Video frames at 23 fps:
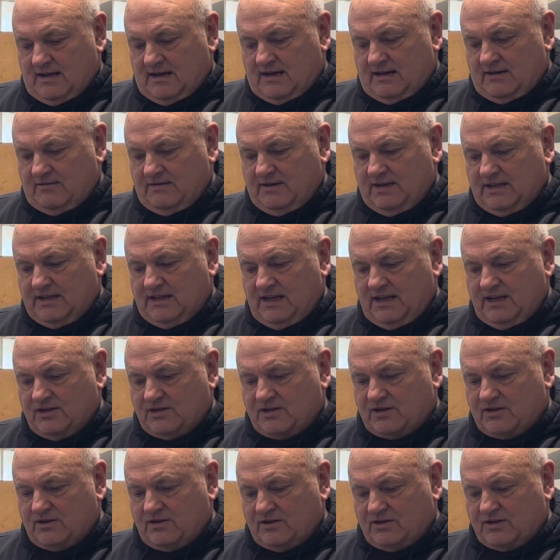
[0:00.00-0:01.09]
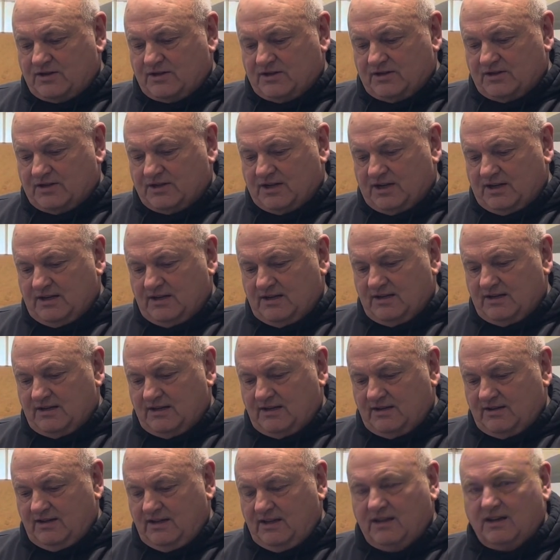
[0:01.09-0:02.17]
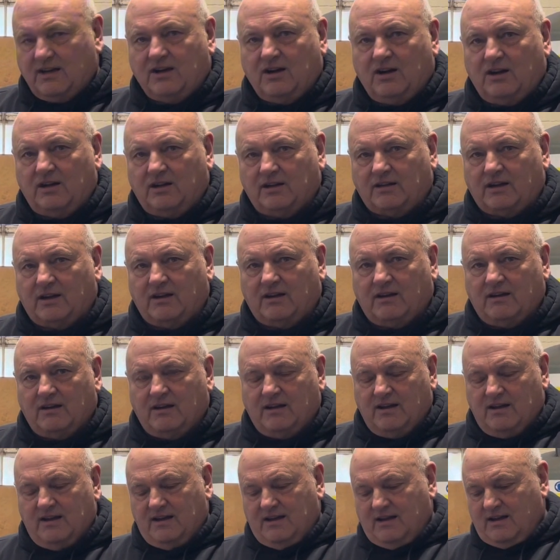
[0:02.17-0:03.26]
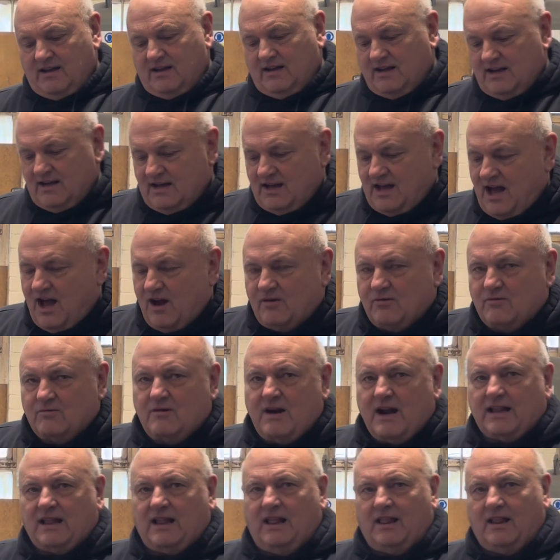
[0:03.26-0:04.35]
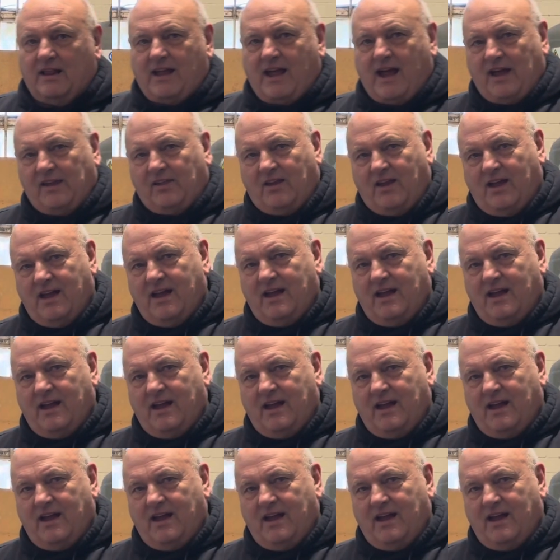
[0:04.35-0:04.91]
read the instructions. I think they're called a rattle can,